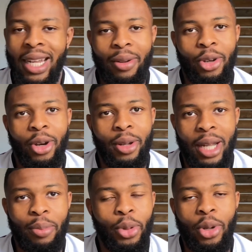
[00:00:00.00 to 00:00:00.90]
they
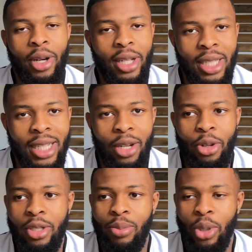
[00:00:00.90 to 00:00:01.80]
bought that
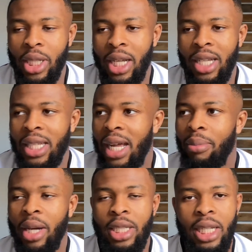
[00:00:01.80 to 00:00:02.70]
cost more than our entire
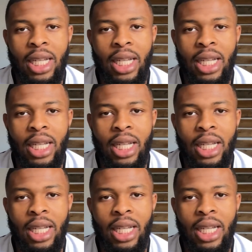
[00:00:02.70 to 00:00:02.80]
budget,